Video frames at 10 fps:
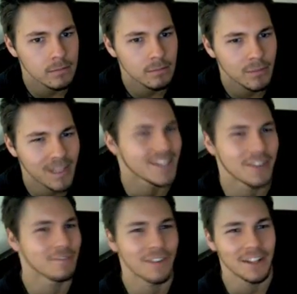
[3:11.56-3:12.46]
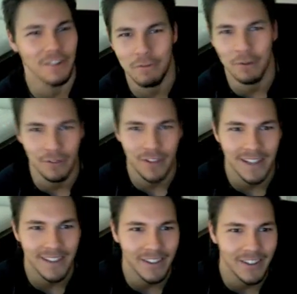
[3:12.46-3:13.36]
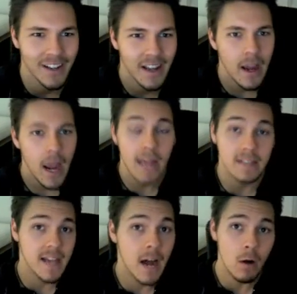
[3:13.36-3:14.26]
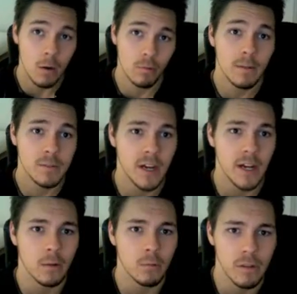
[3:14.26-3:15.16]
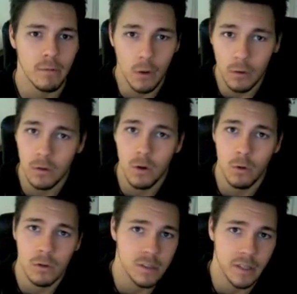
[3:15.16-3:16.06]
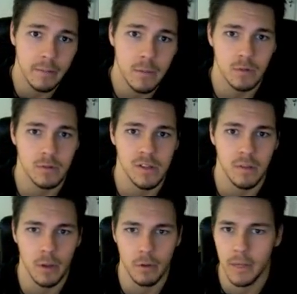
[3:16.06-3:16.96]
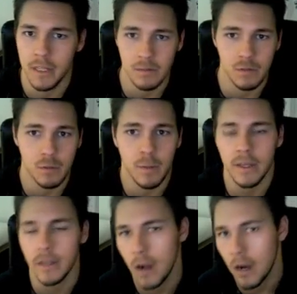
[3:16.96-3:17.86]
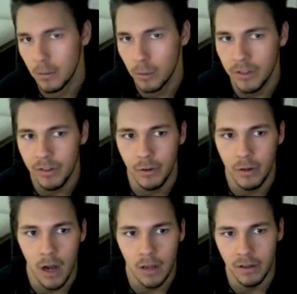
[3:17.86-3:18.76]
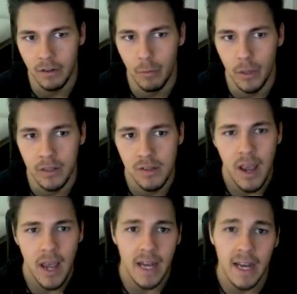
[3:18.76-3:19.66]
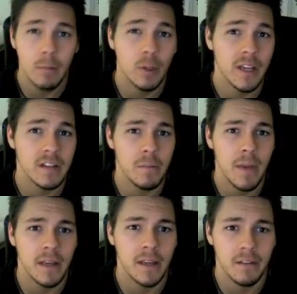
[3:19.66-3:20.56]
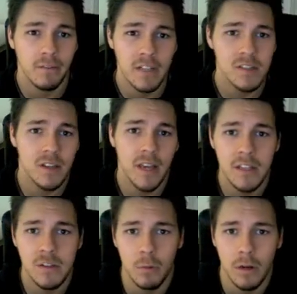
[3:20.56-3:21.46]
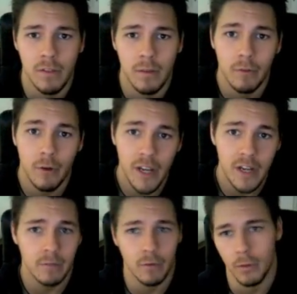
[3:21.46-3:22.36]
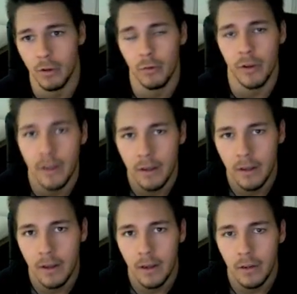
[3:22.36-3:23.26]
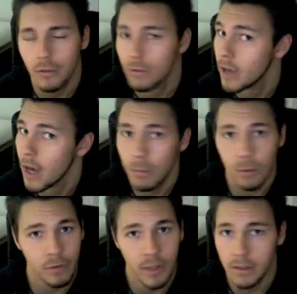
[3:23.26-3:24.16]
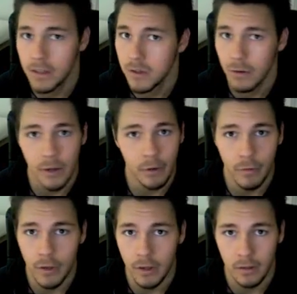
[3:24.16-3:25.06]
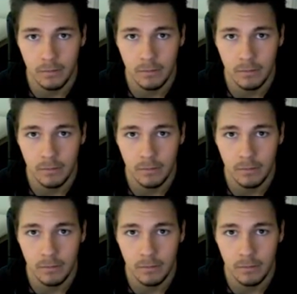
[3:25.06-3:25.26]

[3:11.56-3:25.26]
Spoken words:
But don't follow through if they do. Endow a reptile with vocal cords, lips, or some other means of speaking audibly to your cognitive beings, enabling it to make a convincing case to one of them for eating from the tree. Do not prevent this or intervene.